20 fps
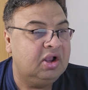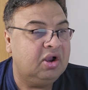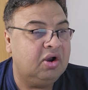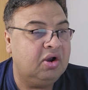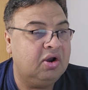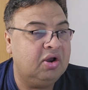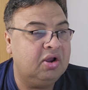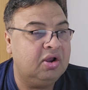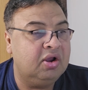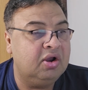
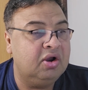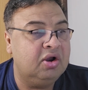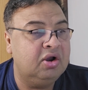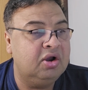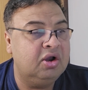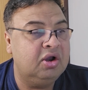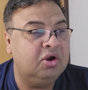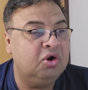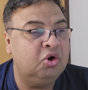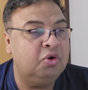
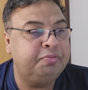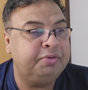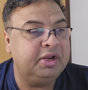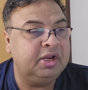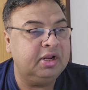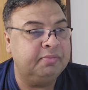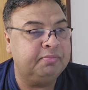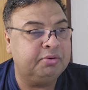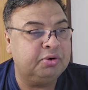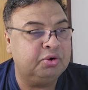
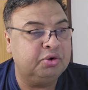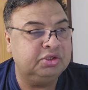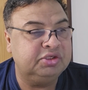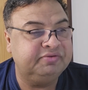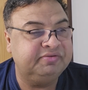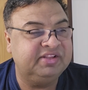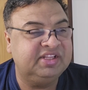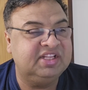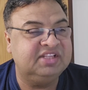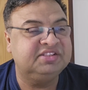open approach,
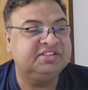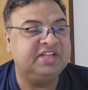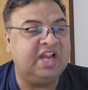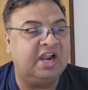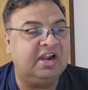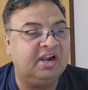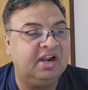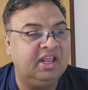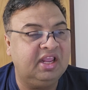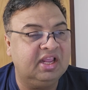with the
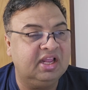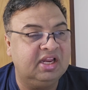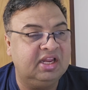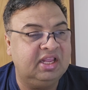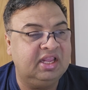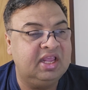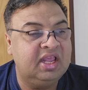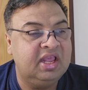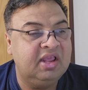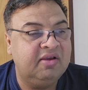
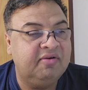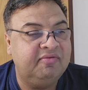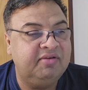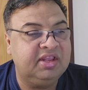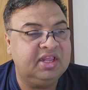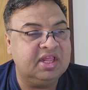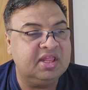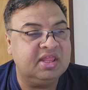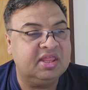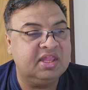statistically we
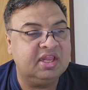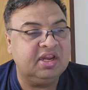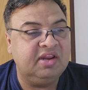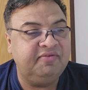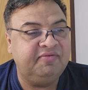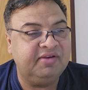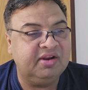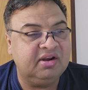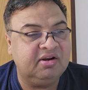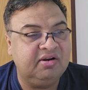can
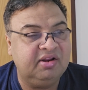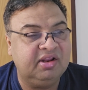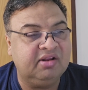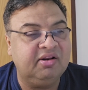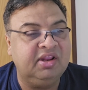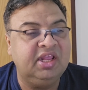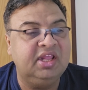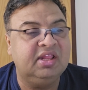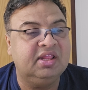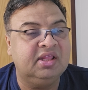significant
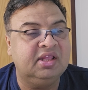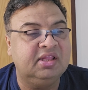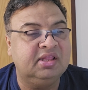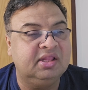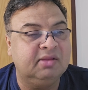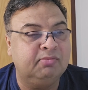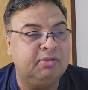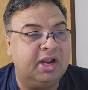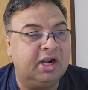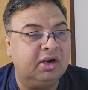decrease in
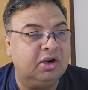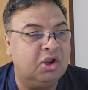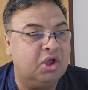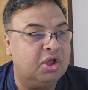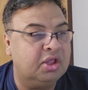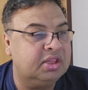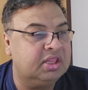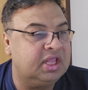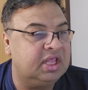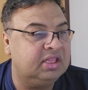the blood
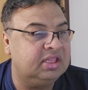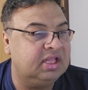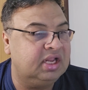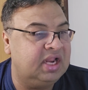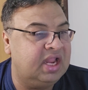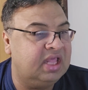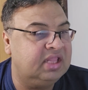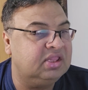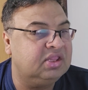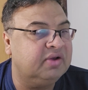loss and the
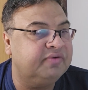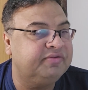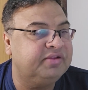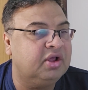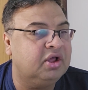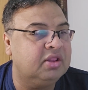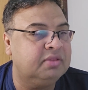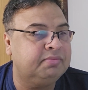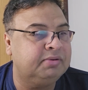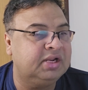length of the
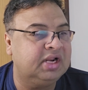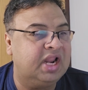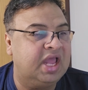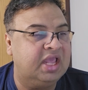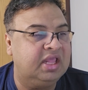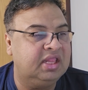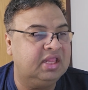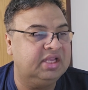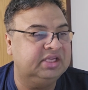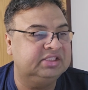
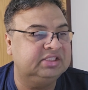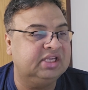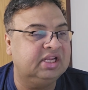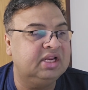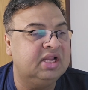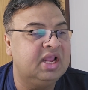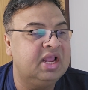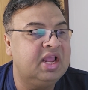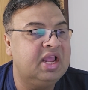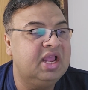hospitalization
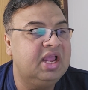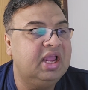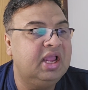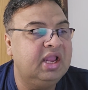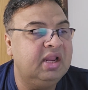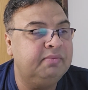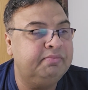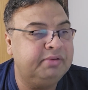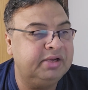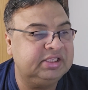
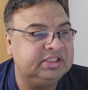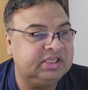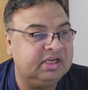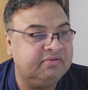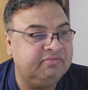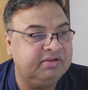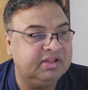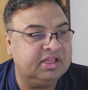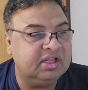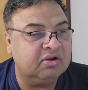in
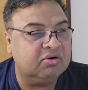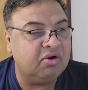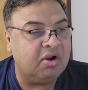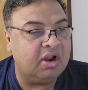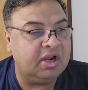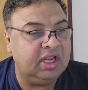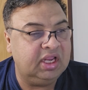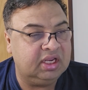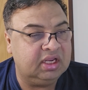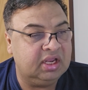patients with the
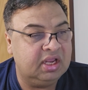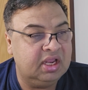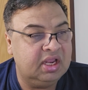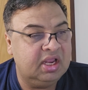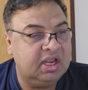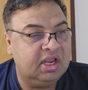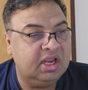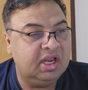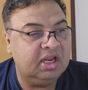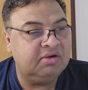chronic
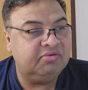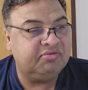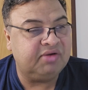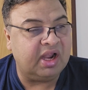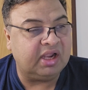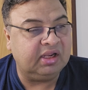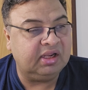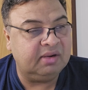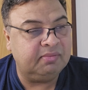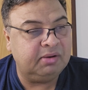
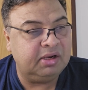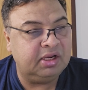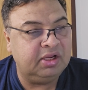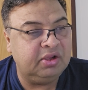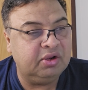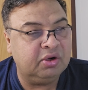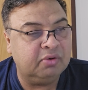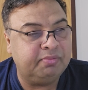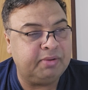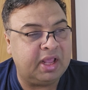intractable
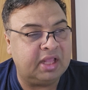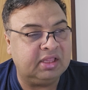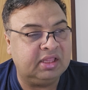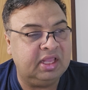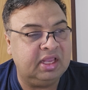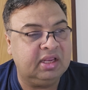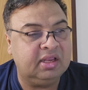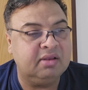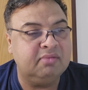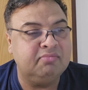
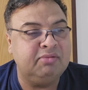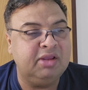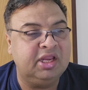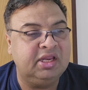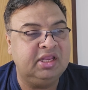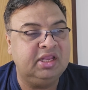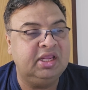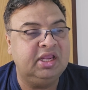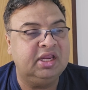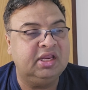neuropathic
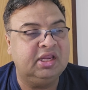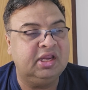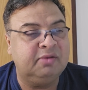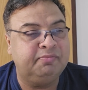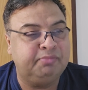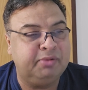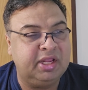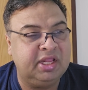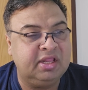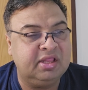
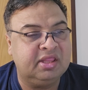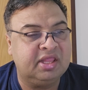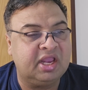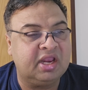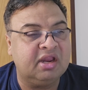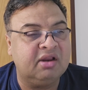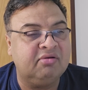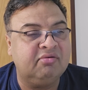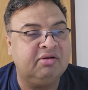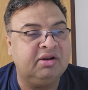mediated pain
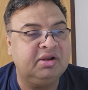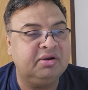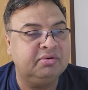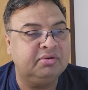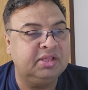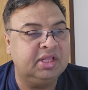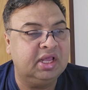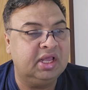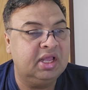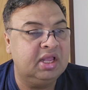secondary to
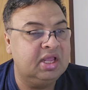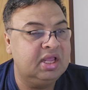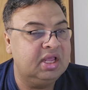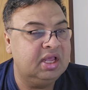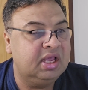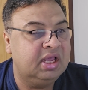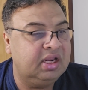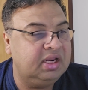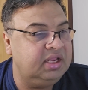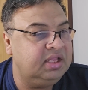the
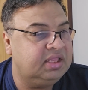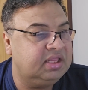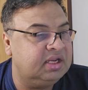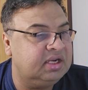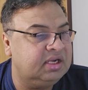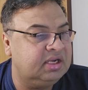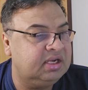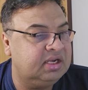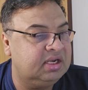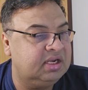
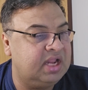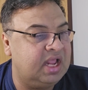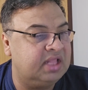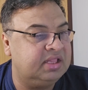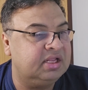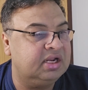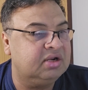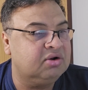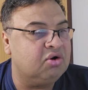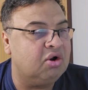recent
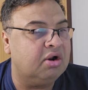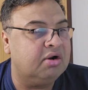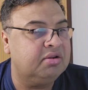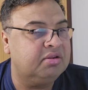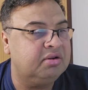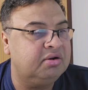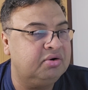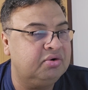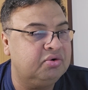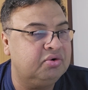tethered cord
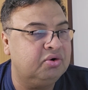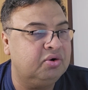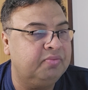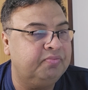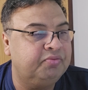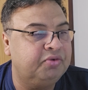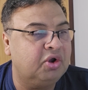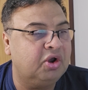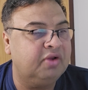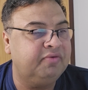syndrome,
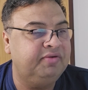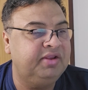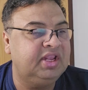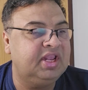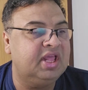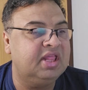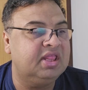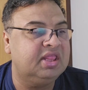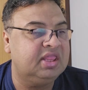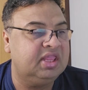or we
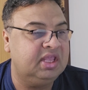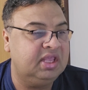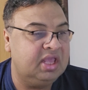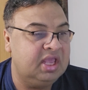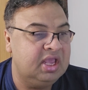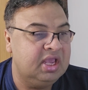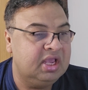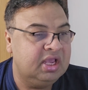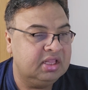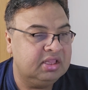can say
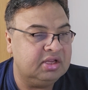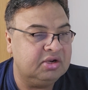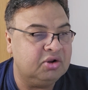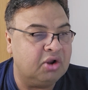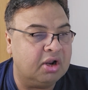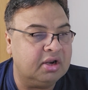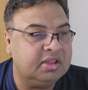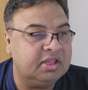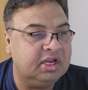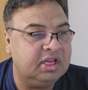the
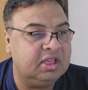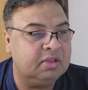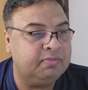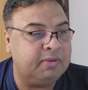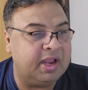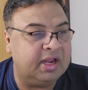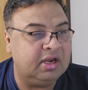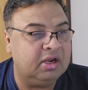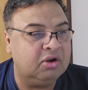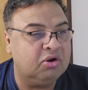dorsal
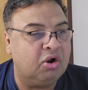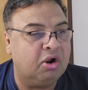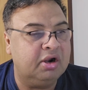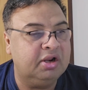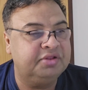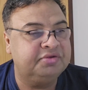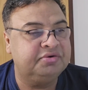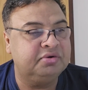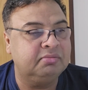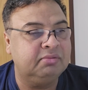spinal
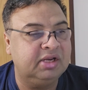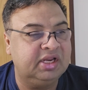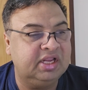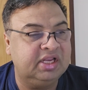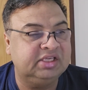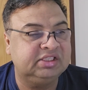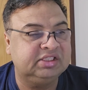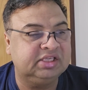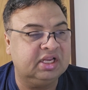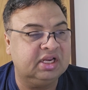cord
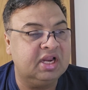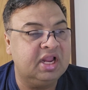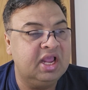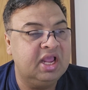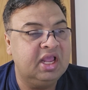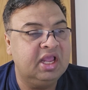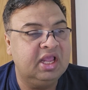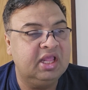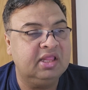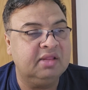stimulation,
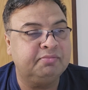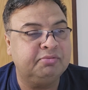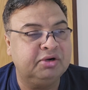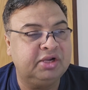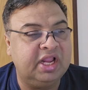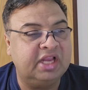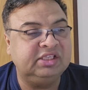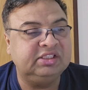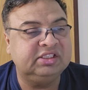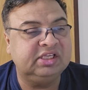is a
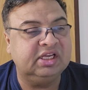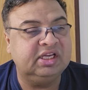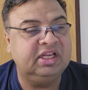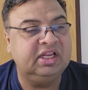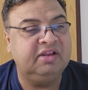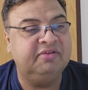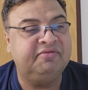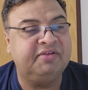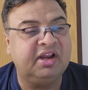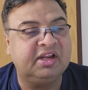
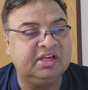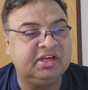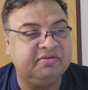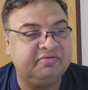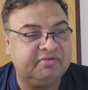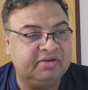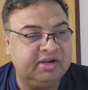potentially effective